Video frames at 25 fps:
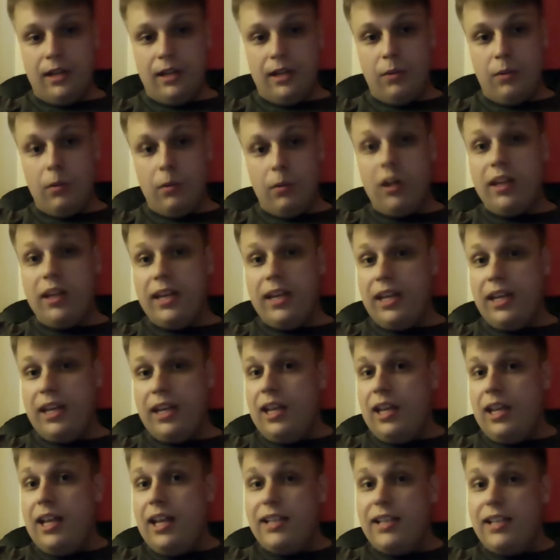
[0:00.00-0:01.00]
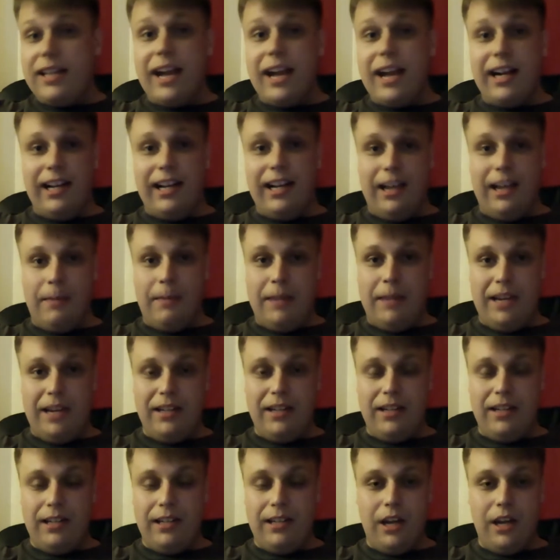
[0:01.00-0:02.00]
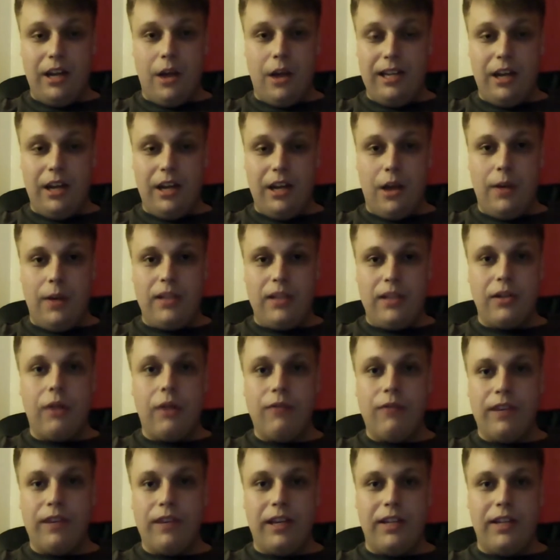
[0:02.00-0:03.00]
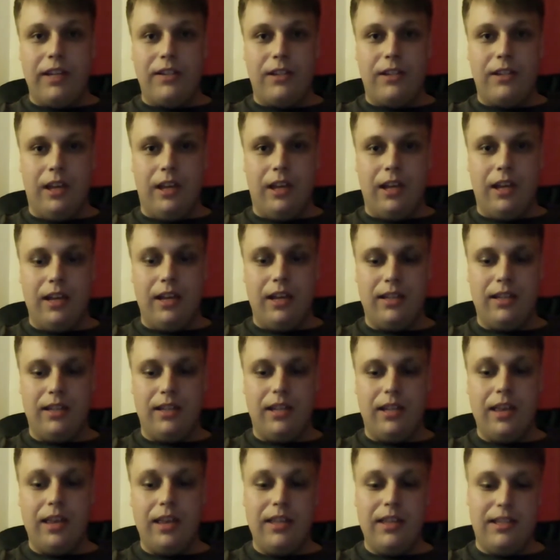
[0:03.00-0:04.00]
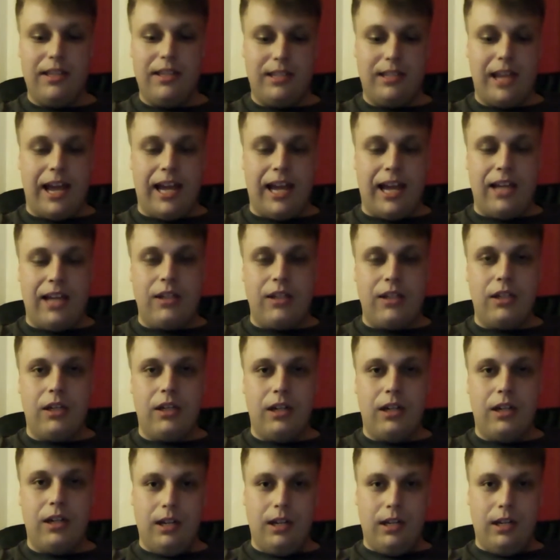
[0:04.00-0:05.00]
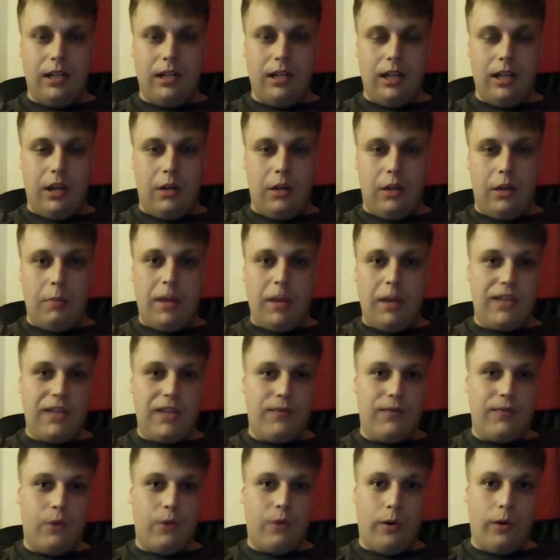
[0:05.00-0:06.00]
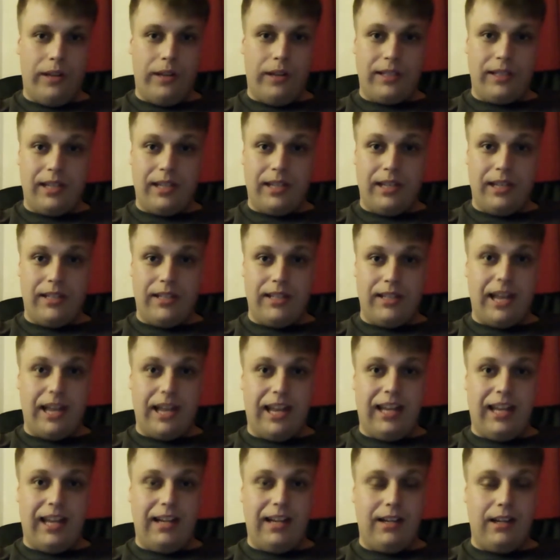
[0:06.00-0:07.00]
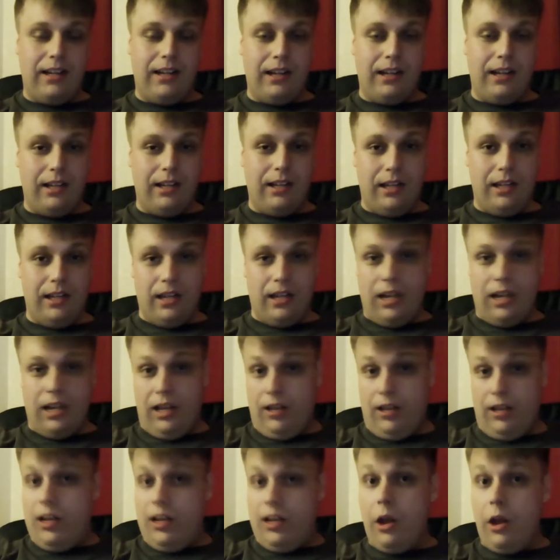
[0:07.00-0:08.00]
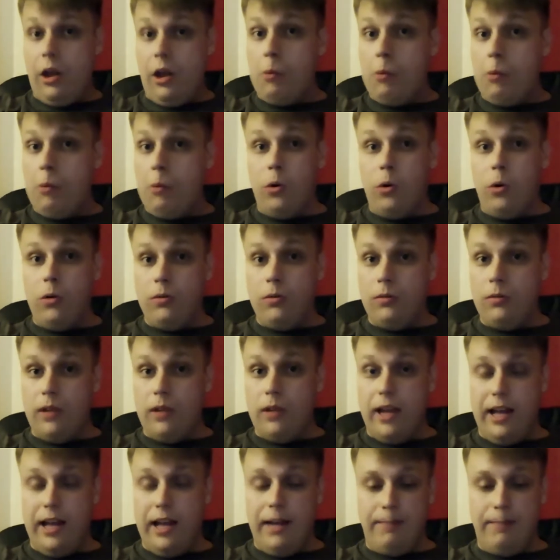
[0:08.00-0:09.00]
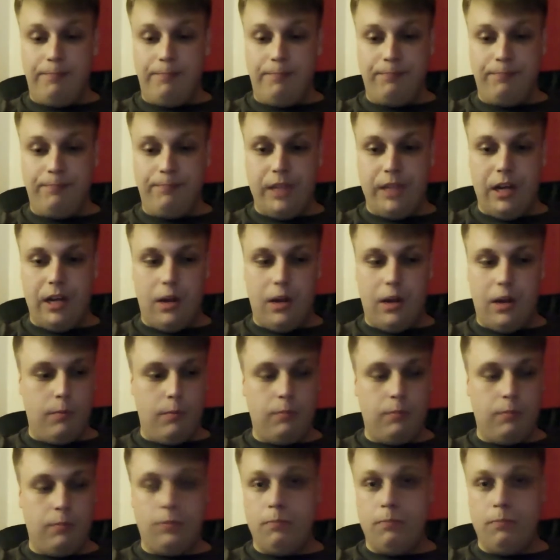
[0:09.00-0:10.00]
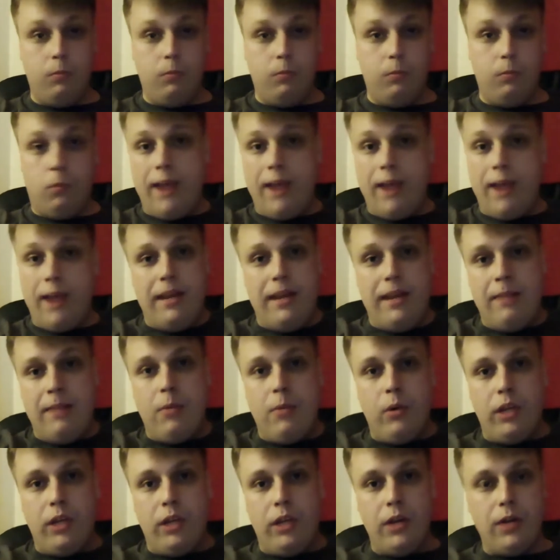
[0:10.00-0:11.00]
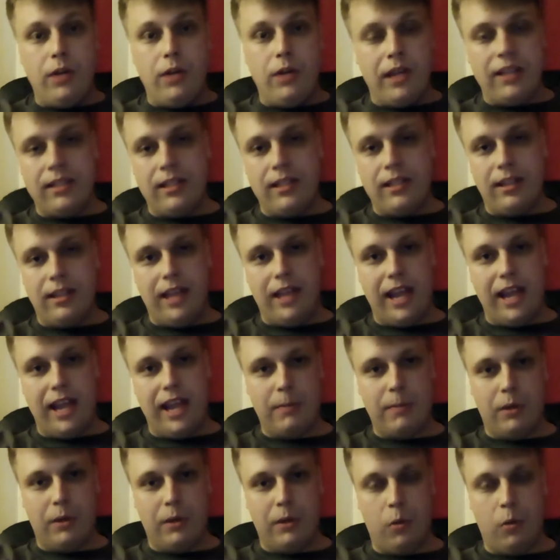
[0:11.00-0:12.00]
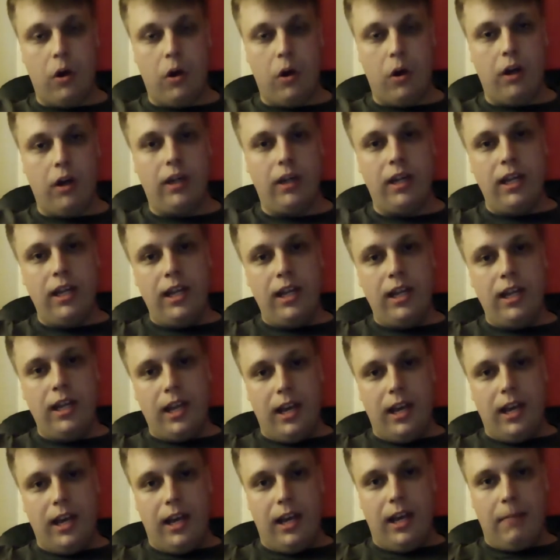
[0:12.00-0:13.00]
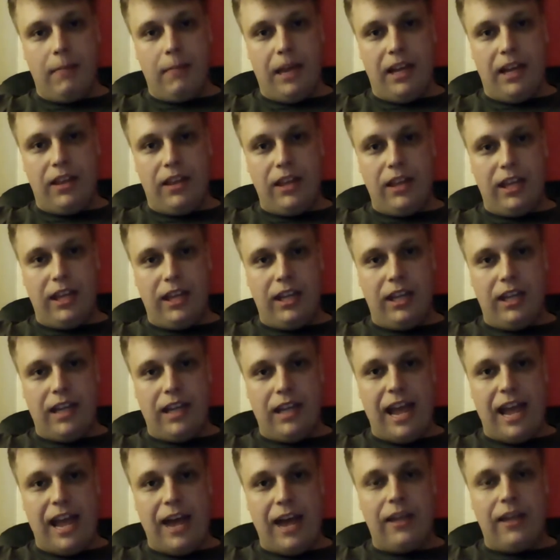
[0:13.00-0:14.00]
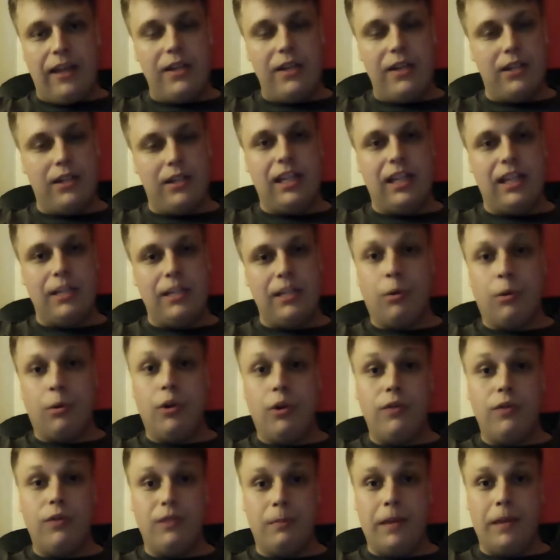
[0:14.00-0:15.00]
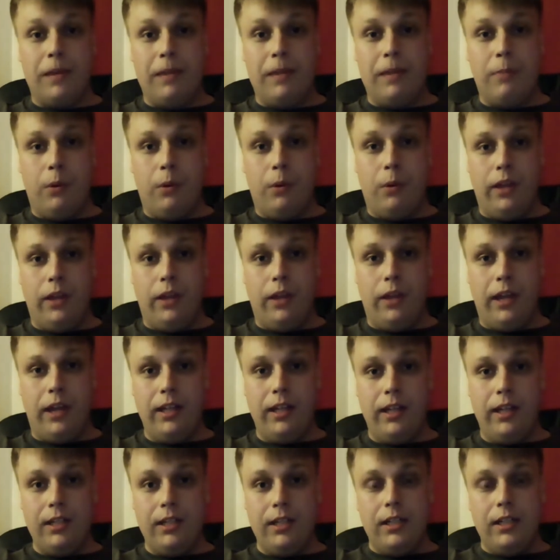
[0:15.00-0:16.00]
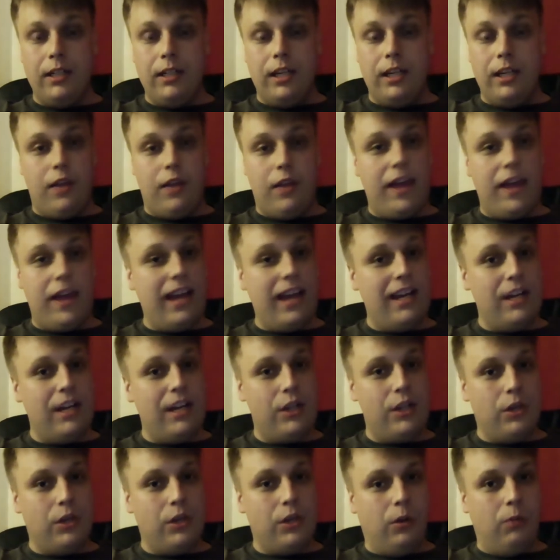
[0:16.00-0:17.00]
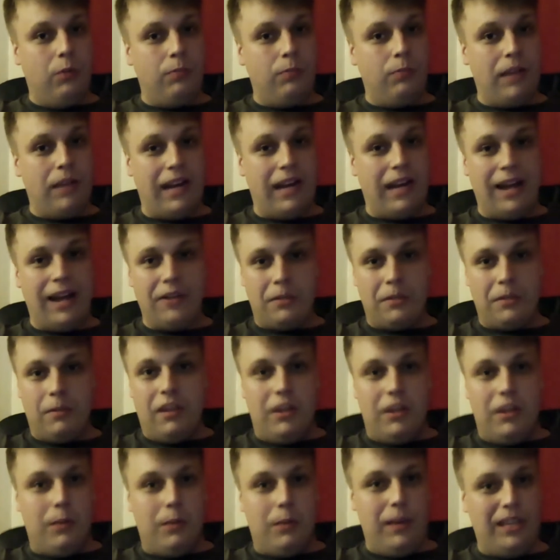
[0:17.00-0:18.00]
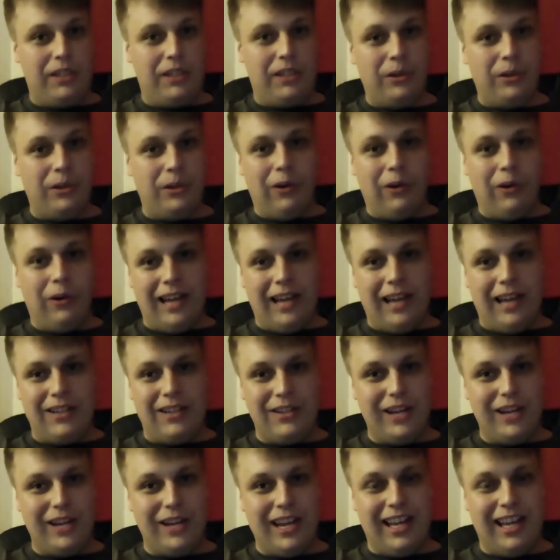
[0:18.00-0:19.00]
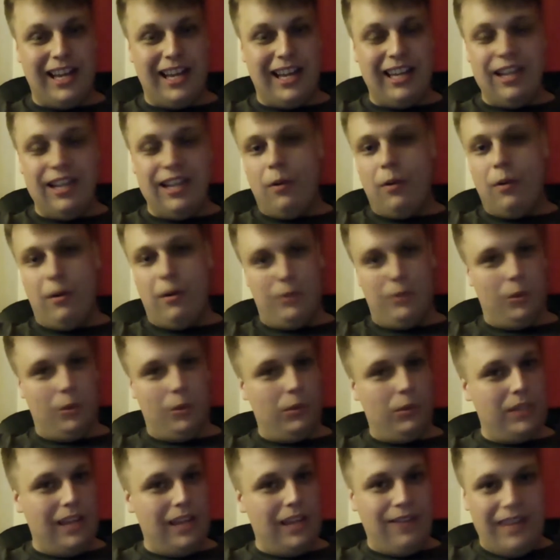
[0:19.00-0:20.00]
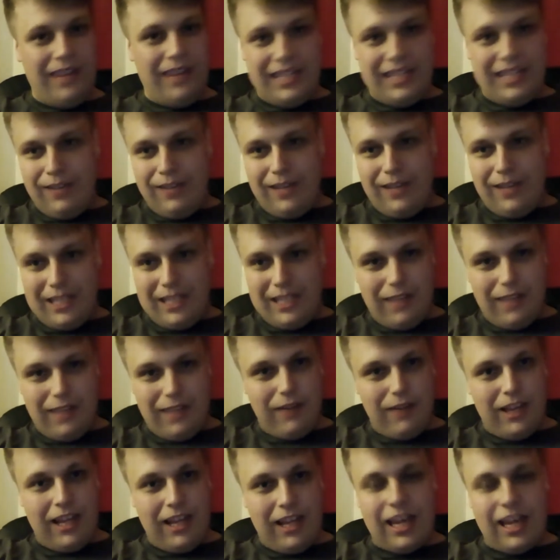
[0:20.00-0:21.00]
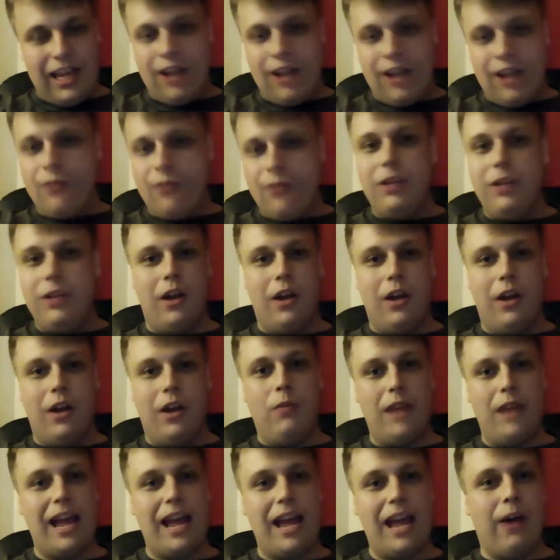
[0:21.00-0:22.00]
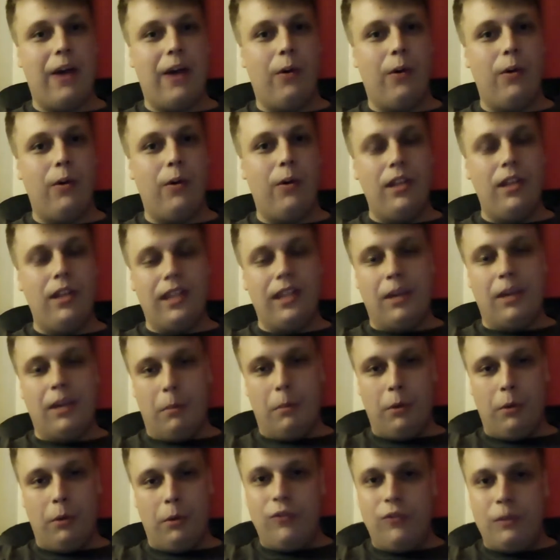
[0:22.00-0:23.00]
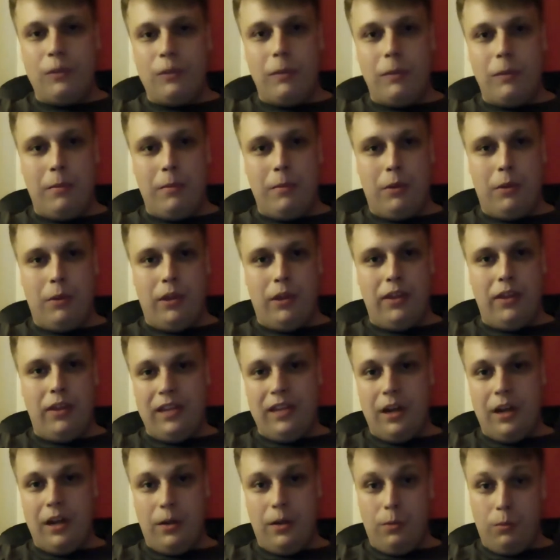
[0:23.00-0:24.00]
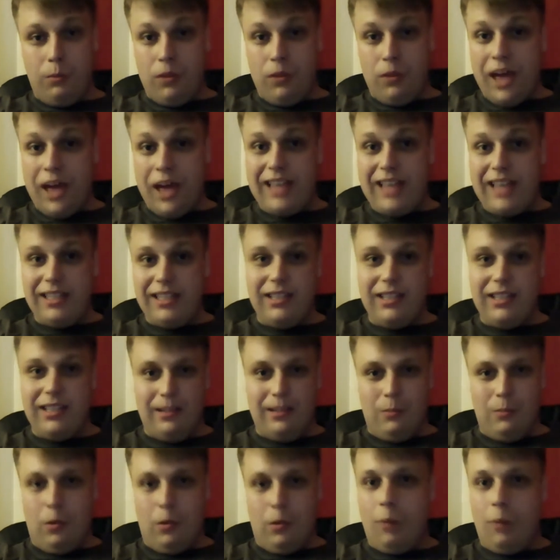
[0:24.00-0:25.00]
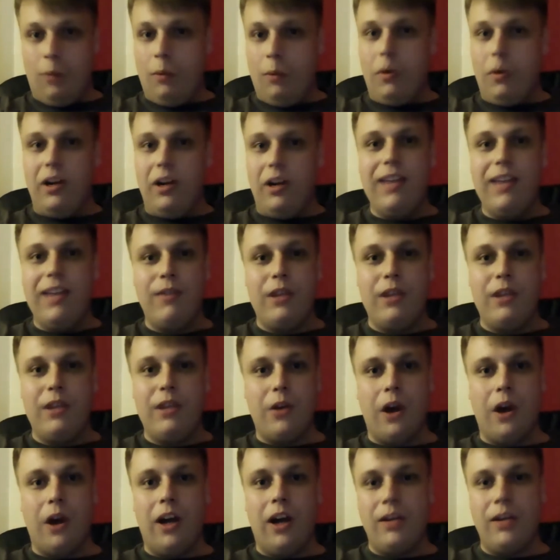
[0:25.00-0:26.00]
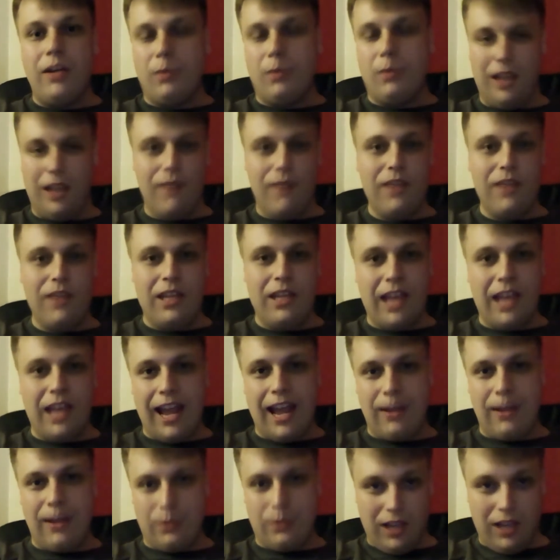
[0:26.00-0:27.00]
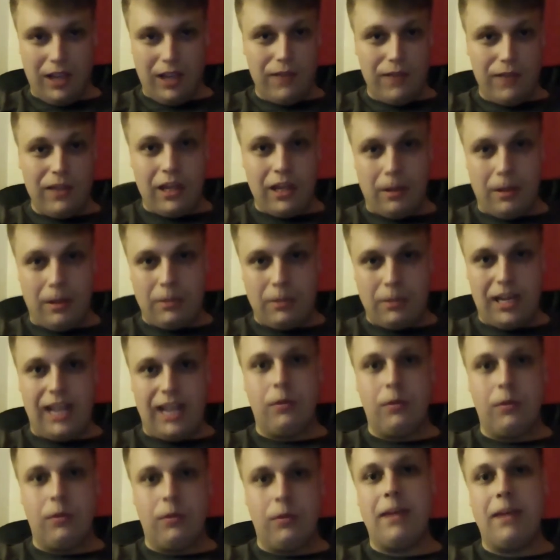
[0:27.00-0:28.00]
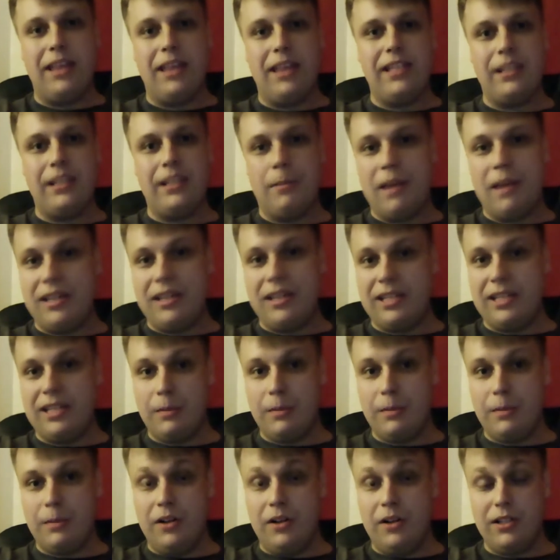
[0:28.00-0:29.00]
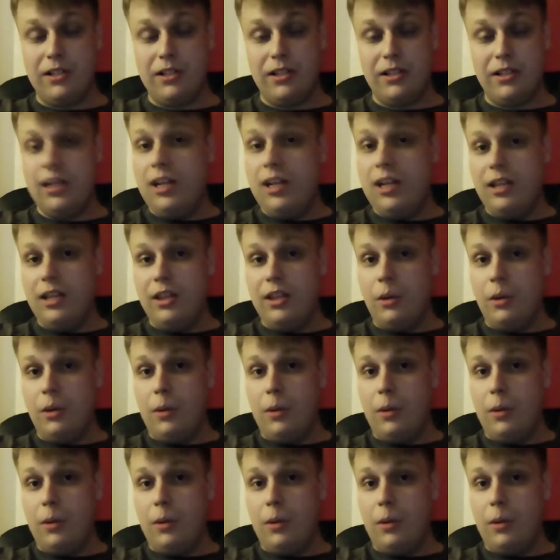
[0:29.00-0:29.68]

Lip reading: Well, exactly. I mean, it's obvious that at this stage, the PS4 is selling a lot more, way many more units than the Xbox One. And I think now they just need to prove to people that, that initial announcement that we saw last year, where it was all TV, they don't, now they want to prove to people that, that isn't what we want to leave with you guys. We want to give you the games, we want to give you the updates, we want to make this the best experience that we